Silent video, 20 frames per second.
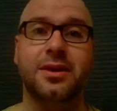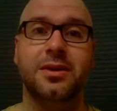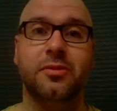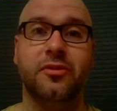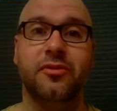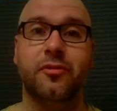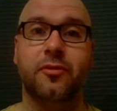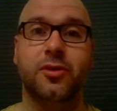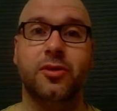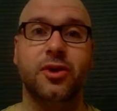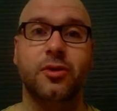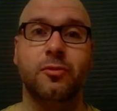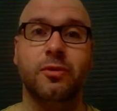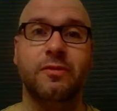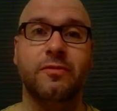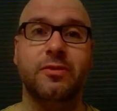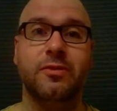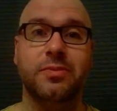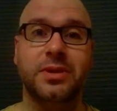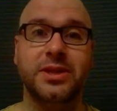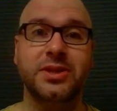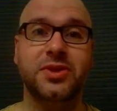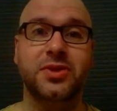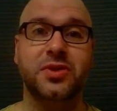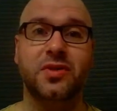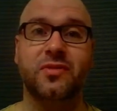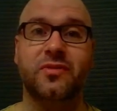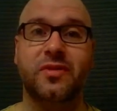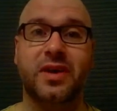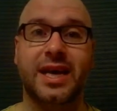before you even
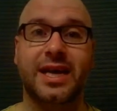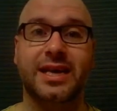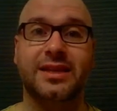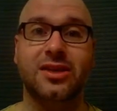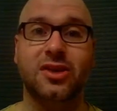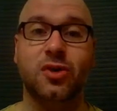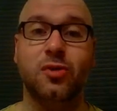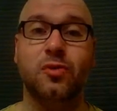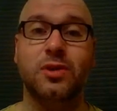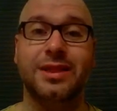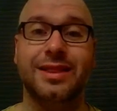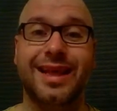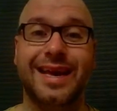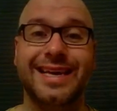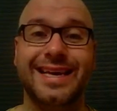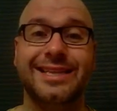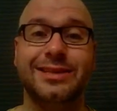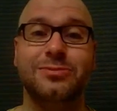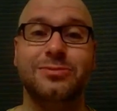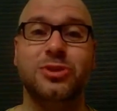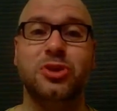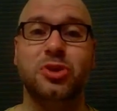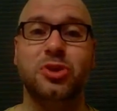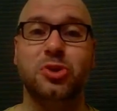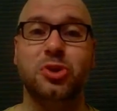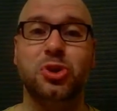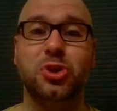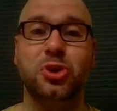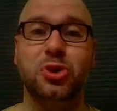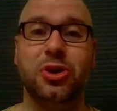mention the fact that you would like them to
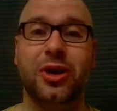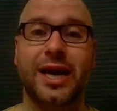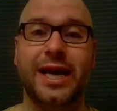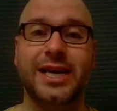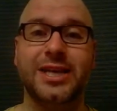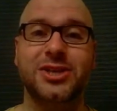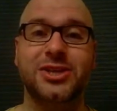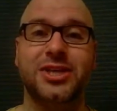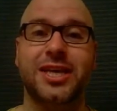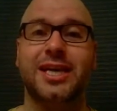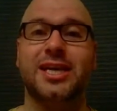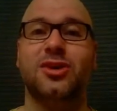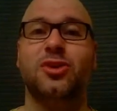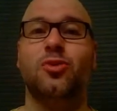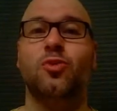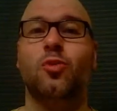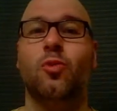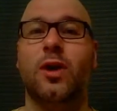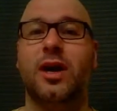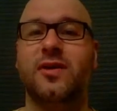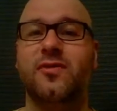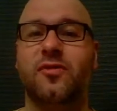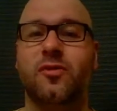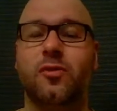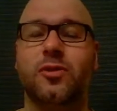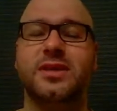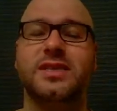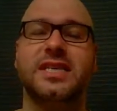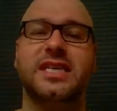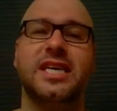use your hashtag. You wait
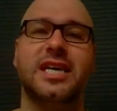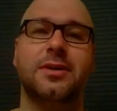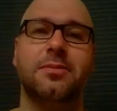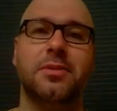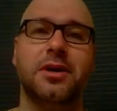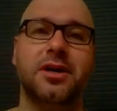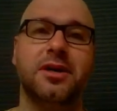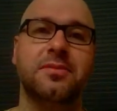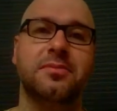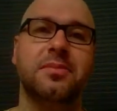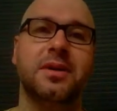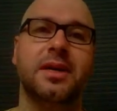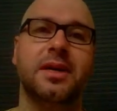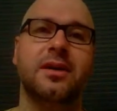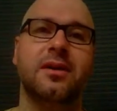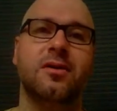for it to come up.